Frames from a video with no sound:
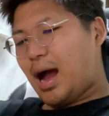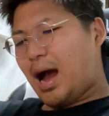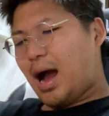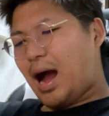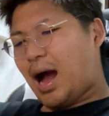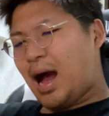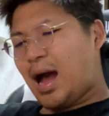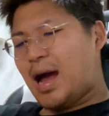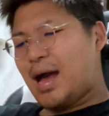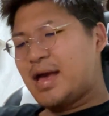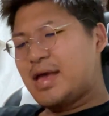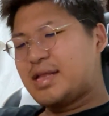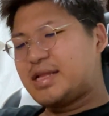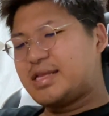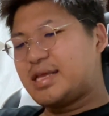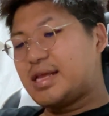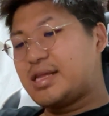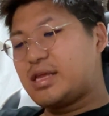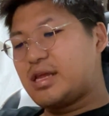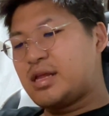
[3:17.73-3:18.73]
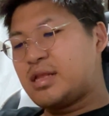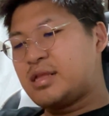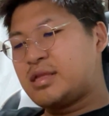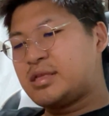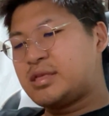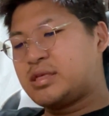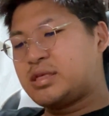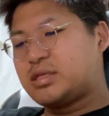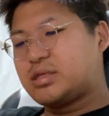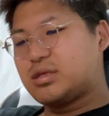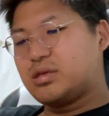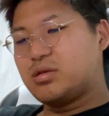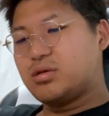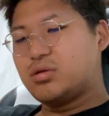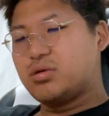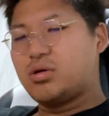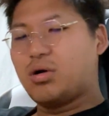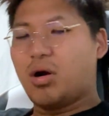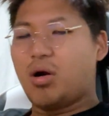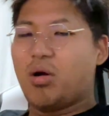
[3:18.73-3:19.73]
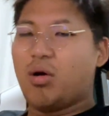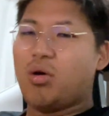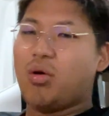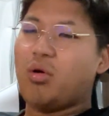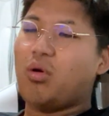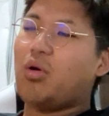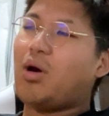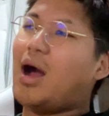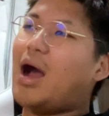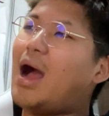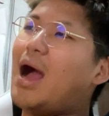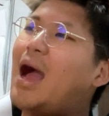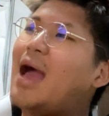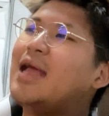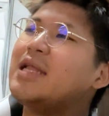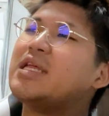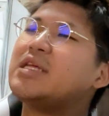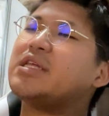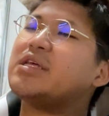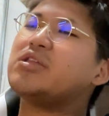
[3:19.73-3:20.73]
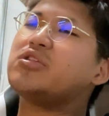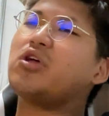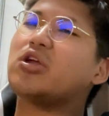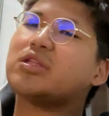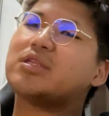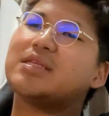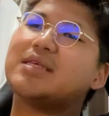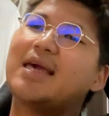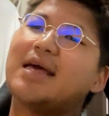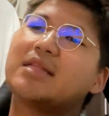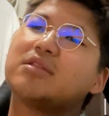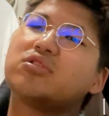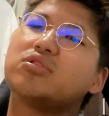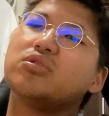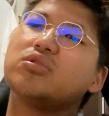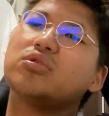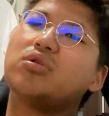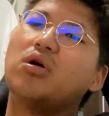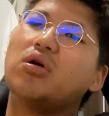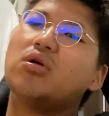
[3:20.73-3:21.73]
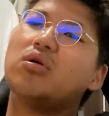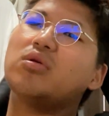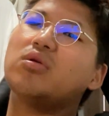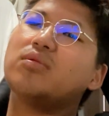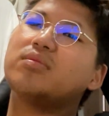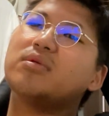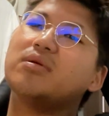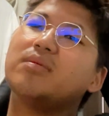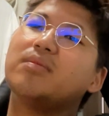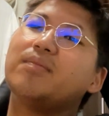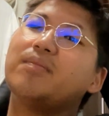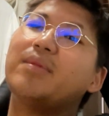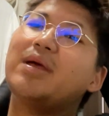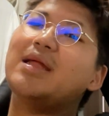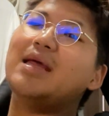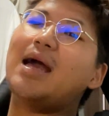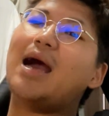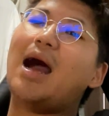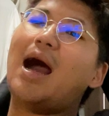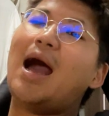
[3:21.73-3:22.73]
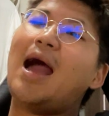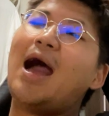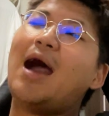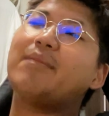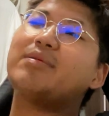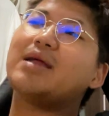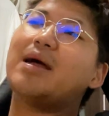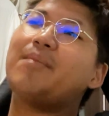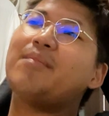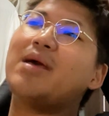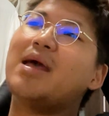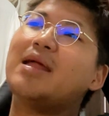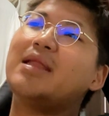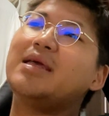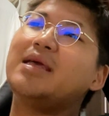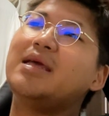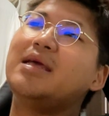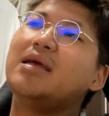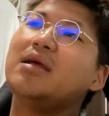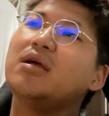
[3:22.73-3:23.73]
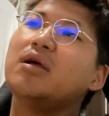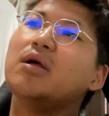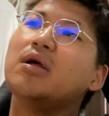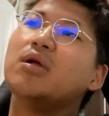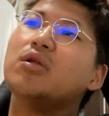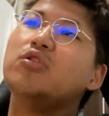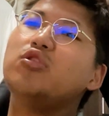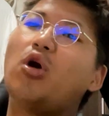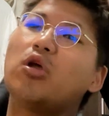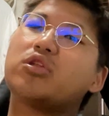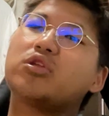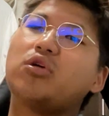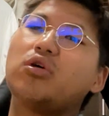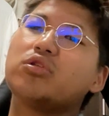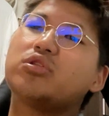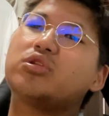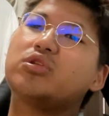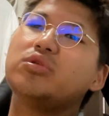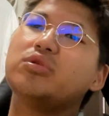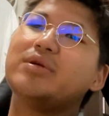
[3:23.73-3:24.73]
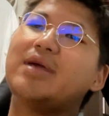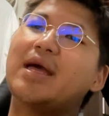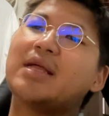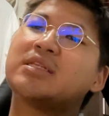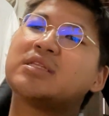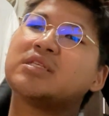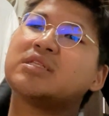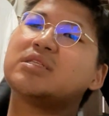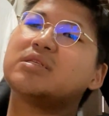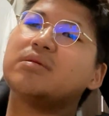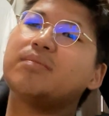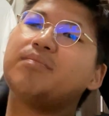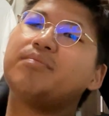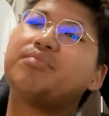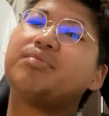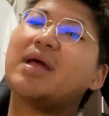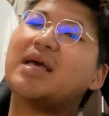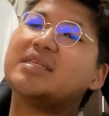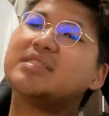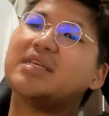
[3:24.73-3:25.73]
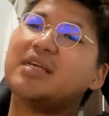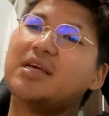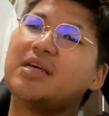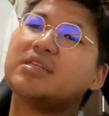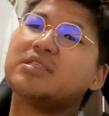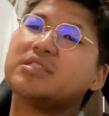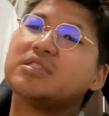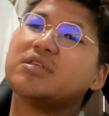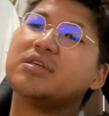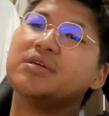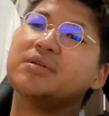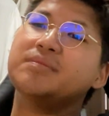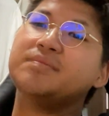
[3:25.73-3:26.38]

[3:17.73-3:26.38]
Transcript: I didn't go. I didn't not yet to go. I have the many not go to yet places